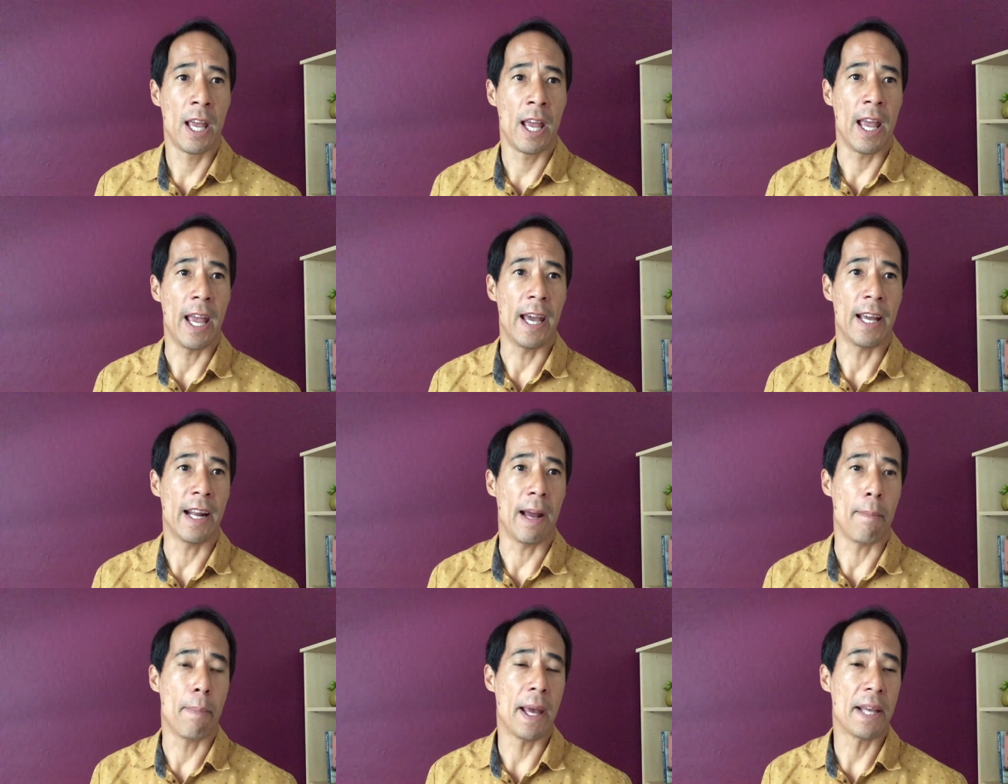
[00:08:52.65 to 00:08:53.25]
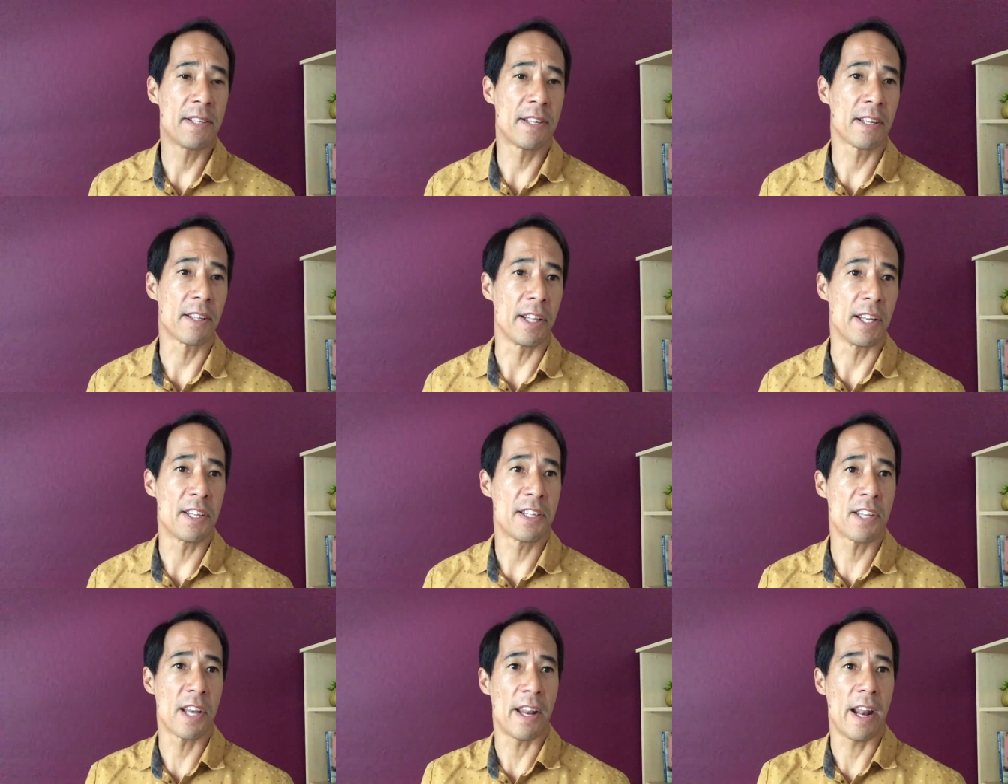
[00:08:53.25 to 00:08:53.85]
And I basically
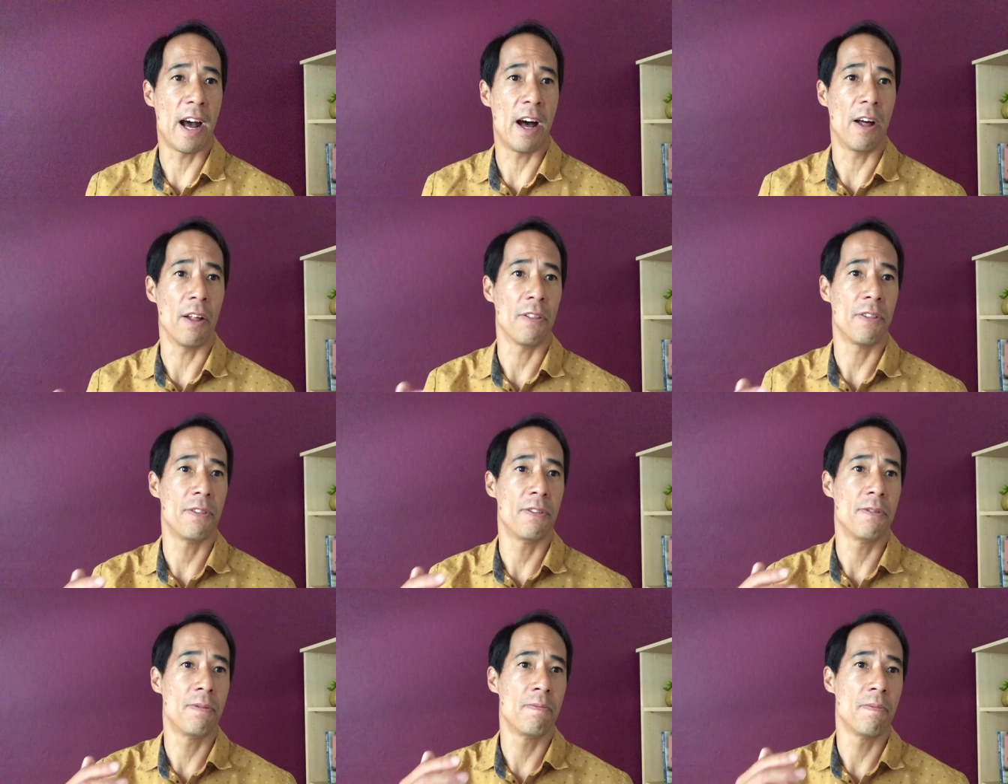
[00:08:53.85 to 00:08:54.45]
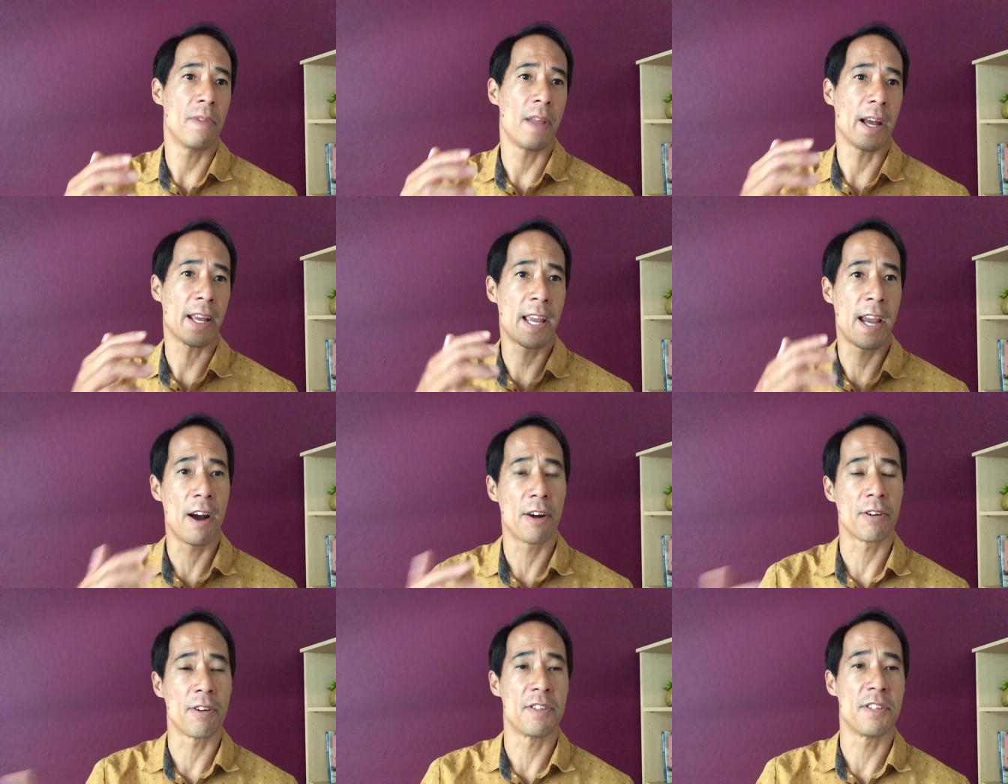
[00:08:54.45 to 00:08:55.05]
set out a
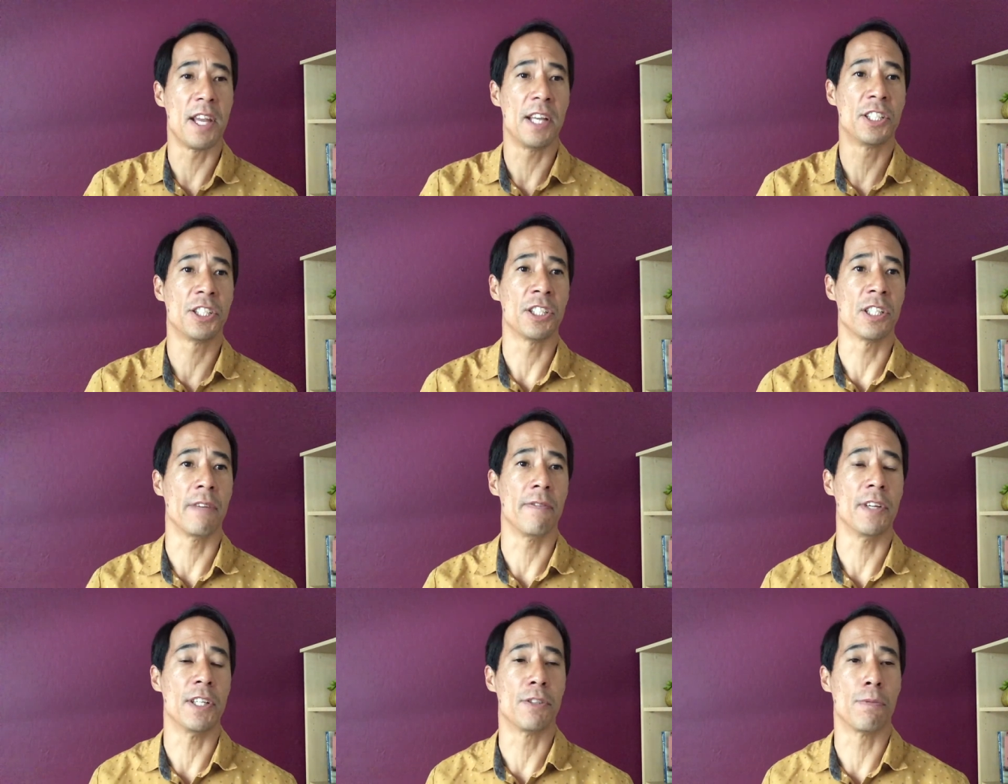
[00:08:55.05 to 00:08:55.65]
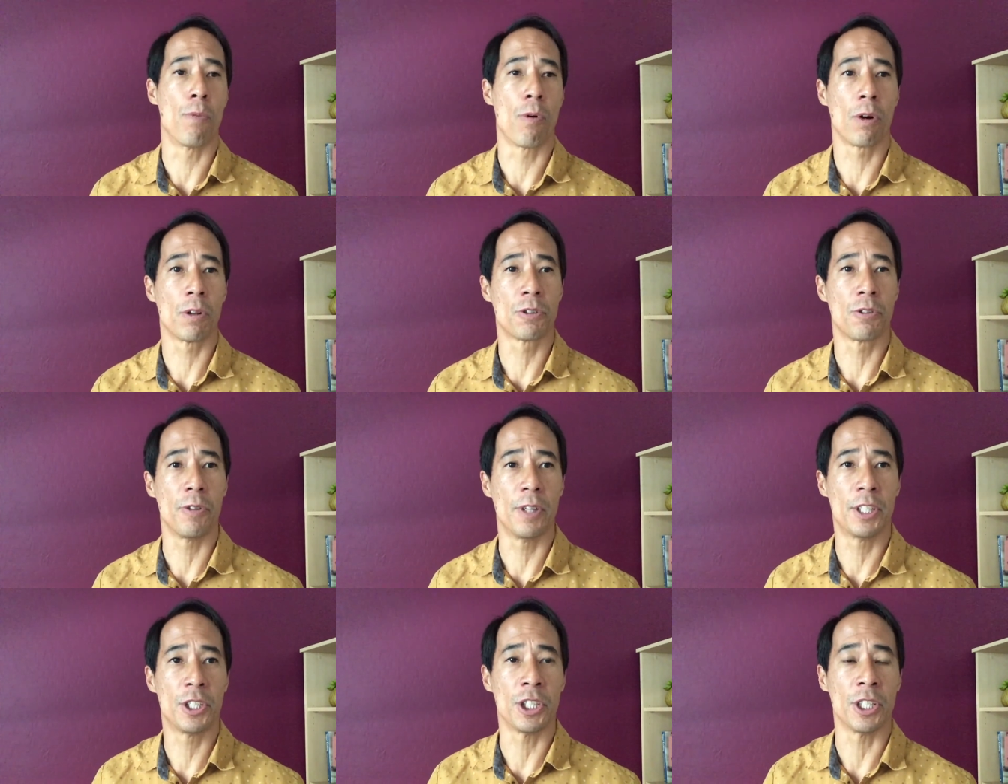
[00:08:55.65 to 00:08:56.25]
characterization of each moral
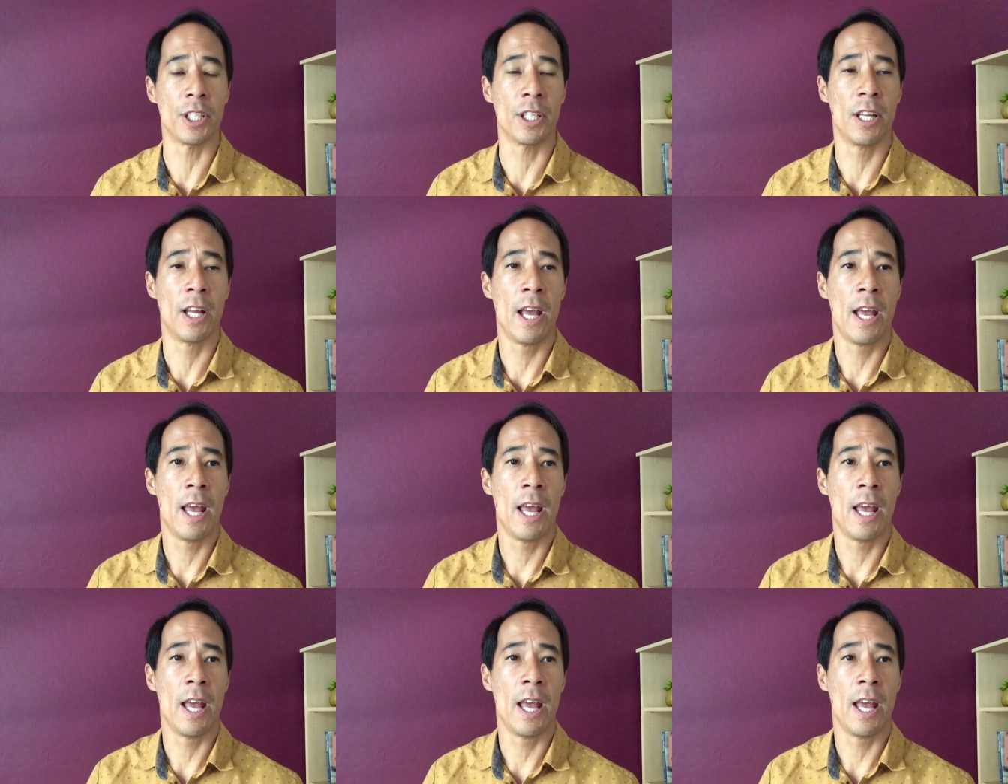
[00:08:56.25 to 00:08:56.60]
tradition